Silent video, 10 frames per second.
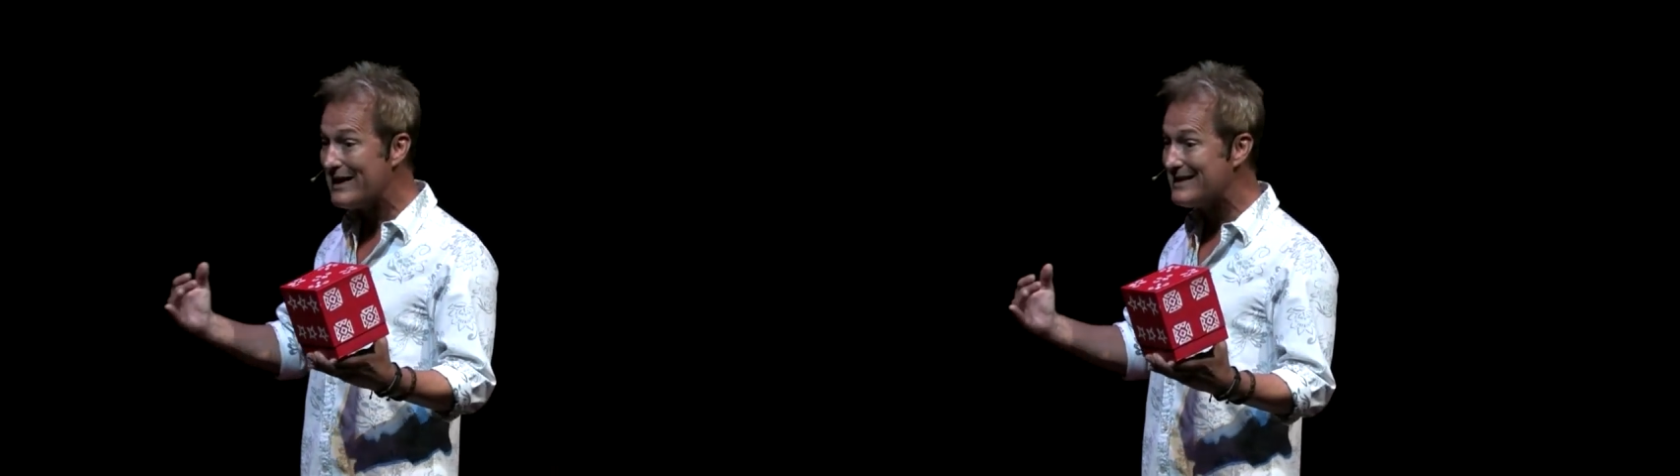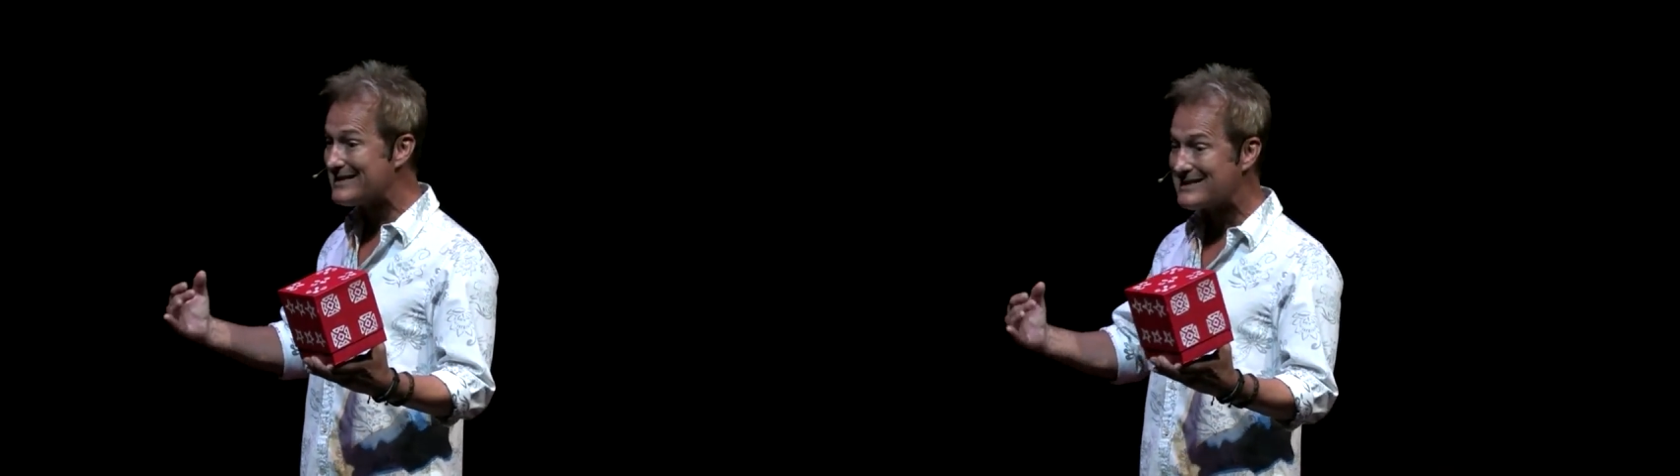
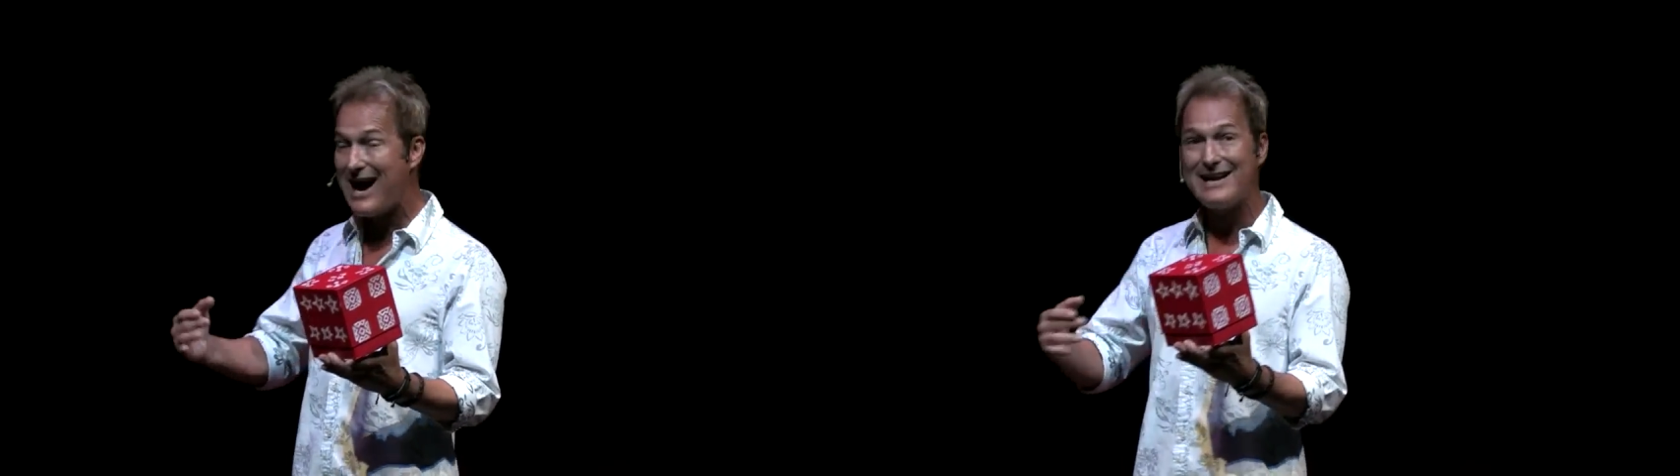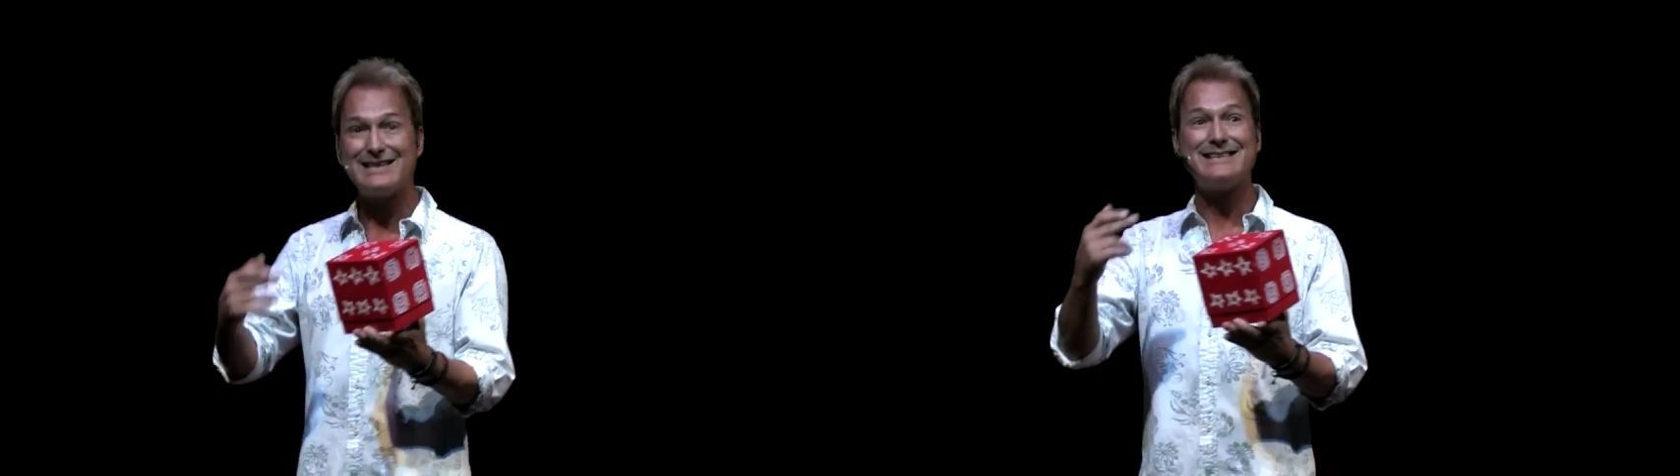
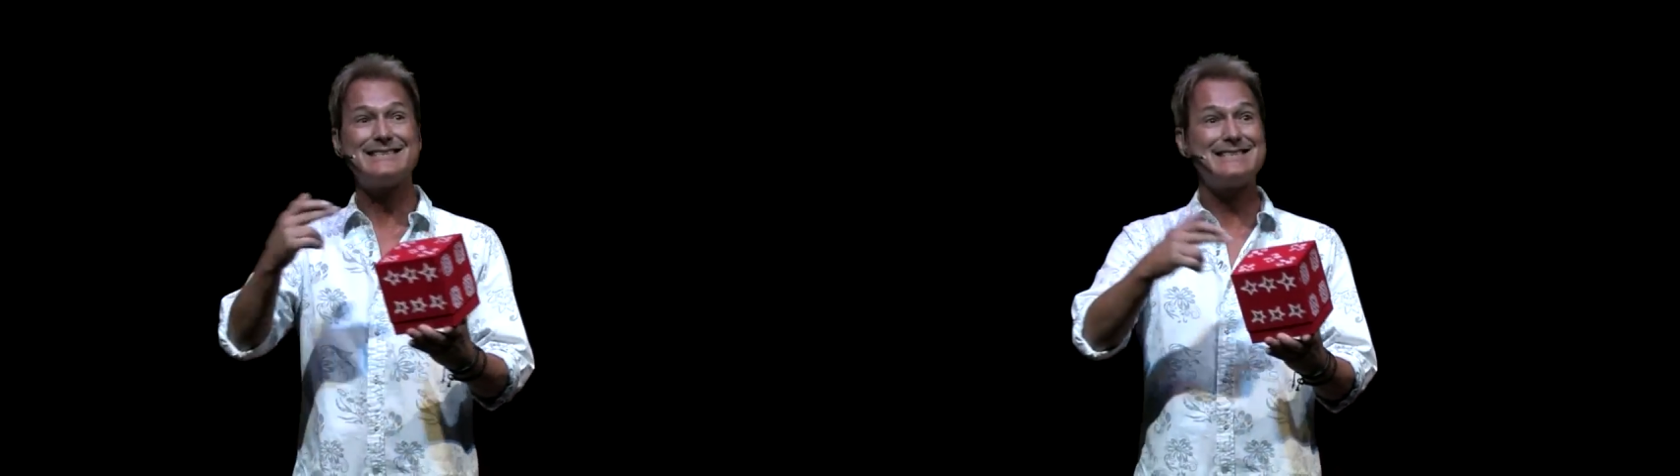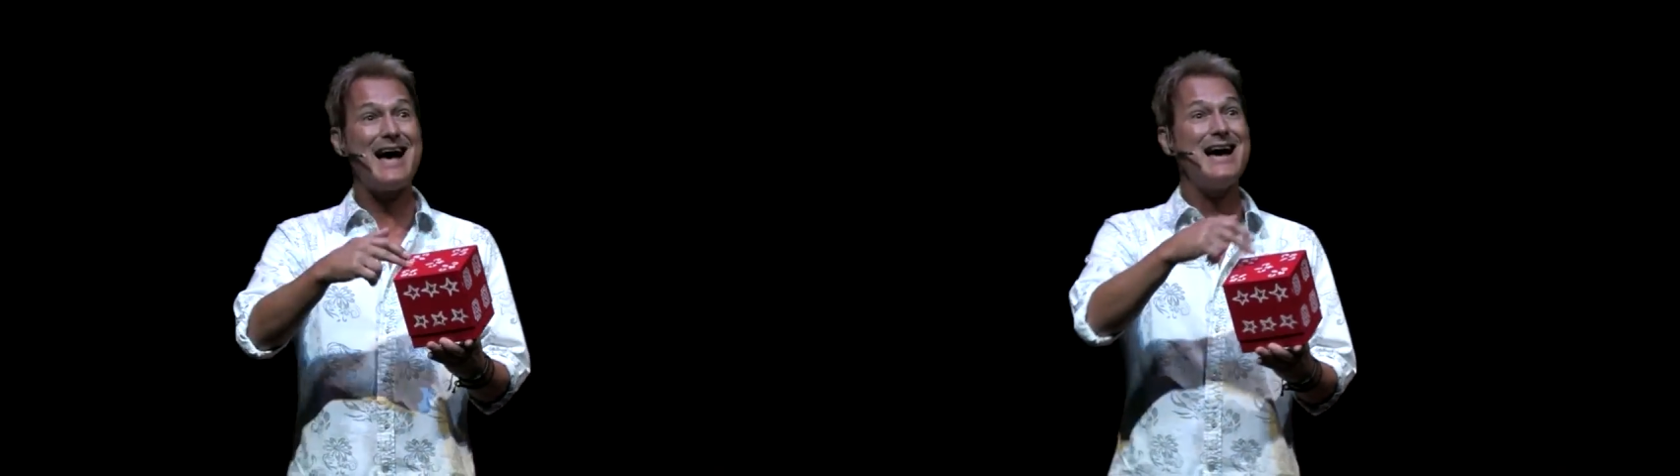decided the
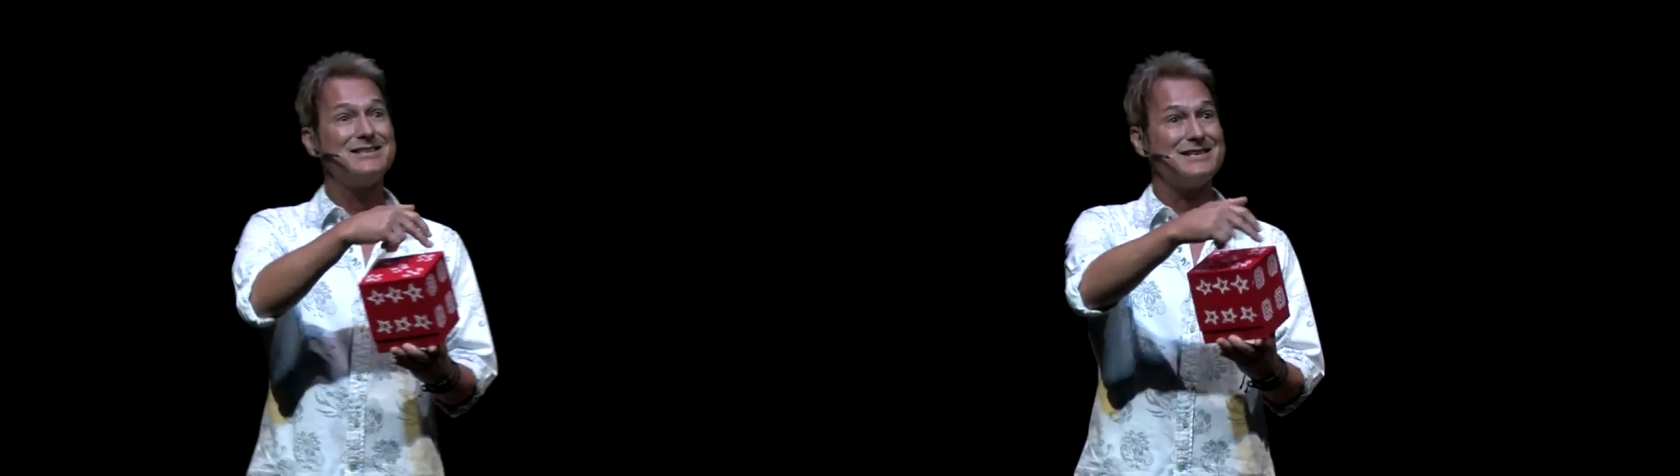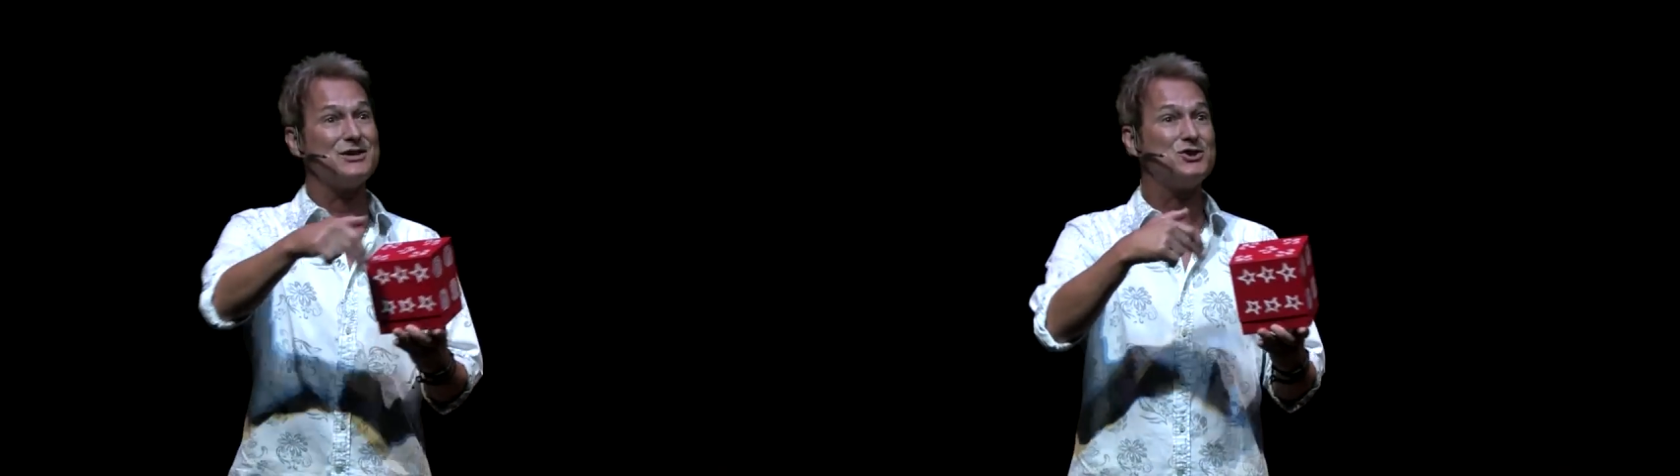size
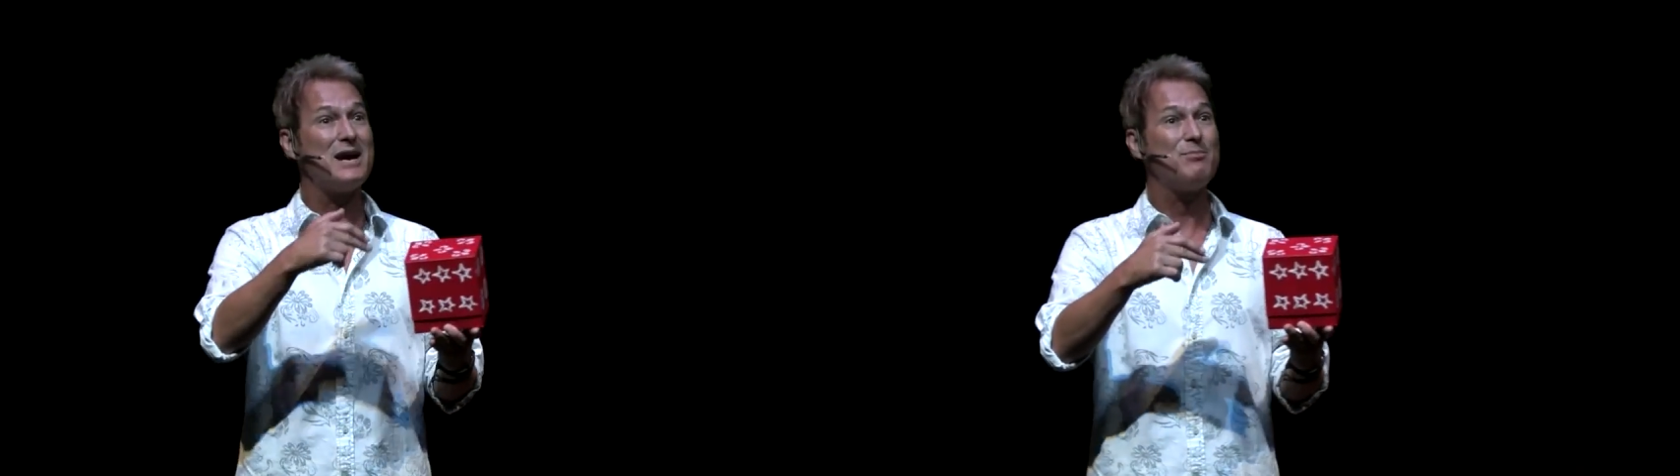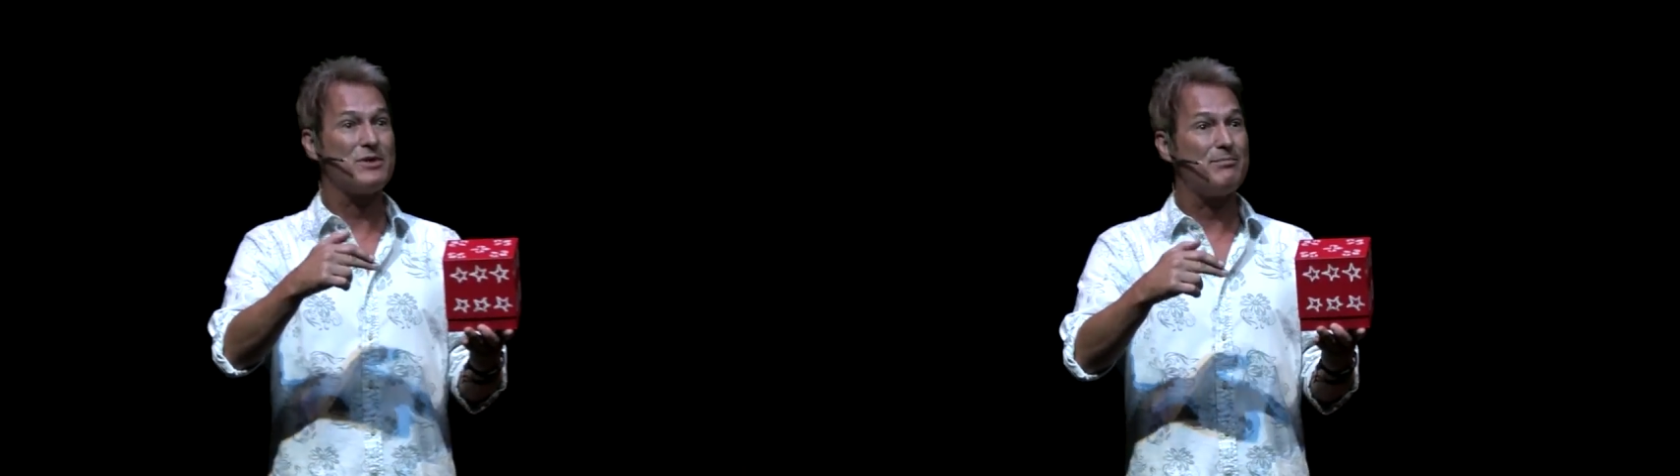and the
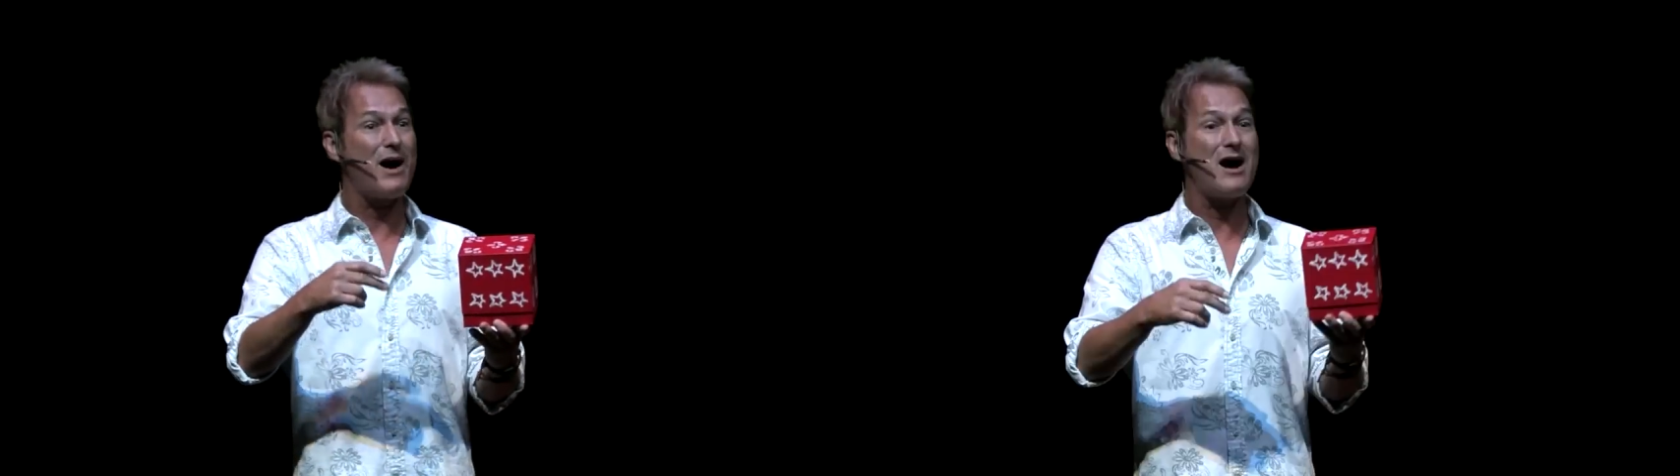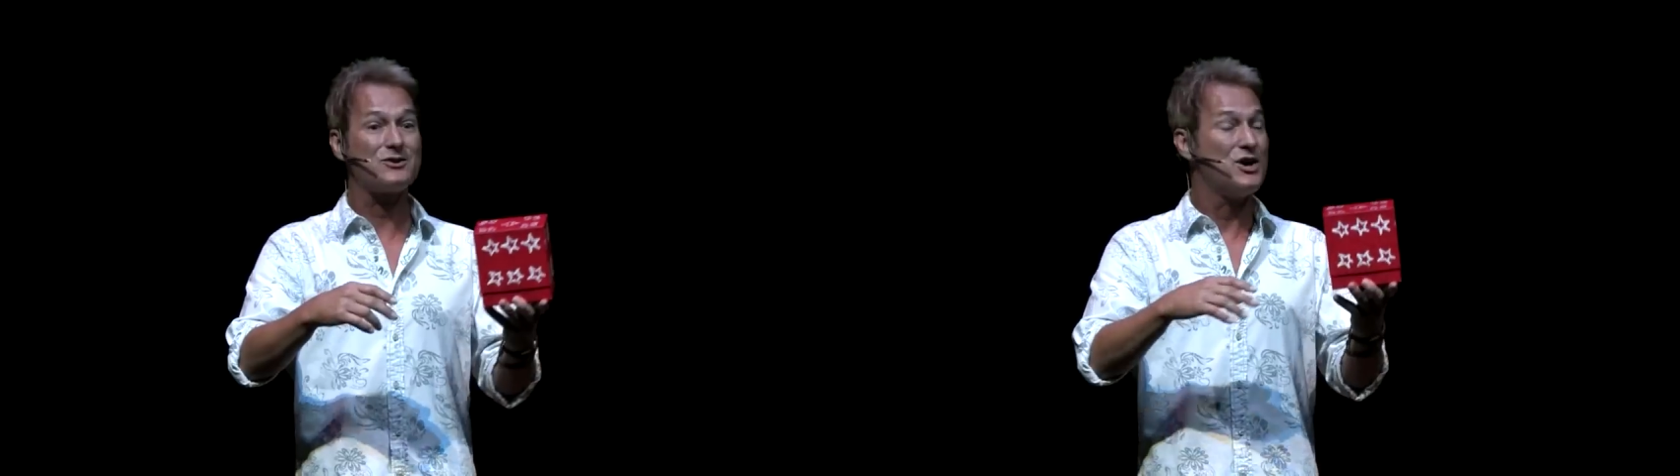shape of the
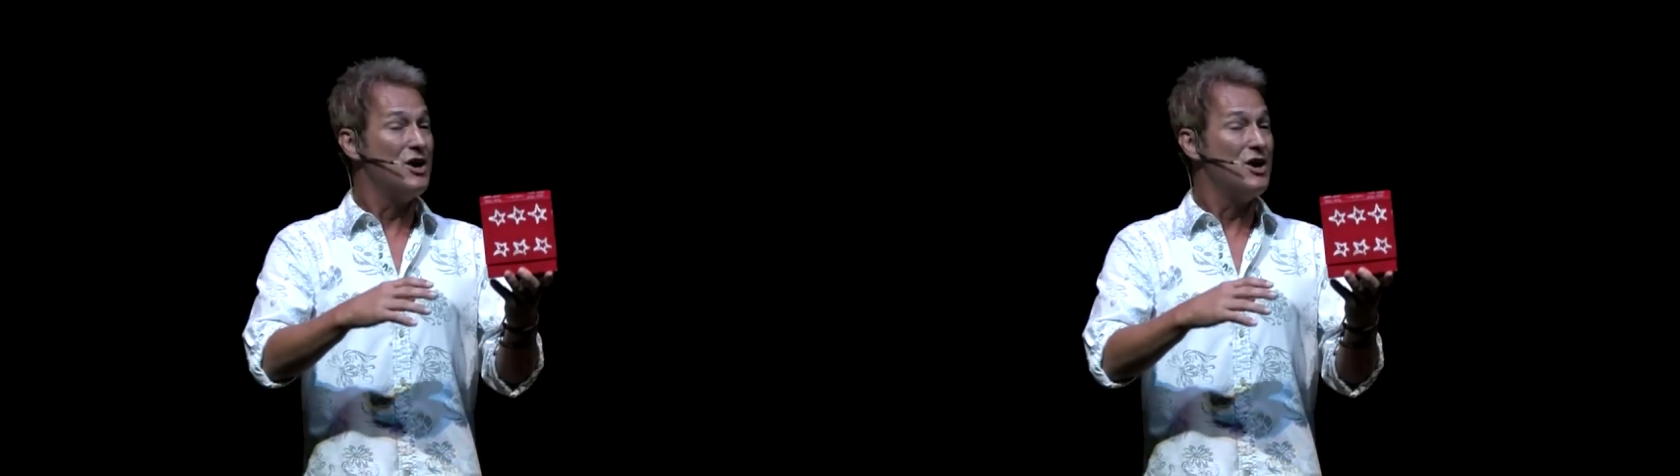box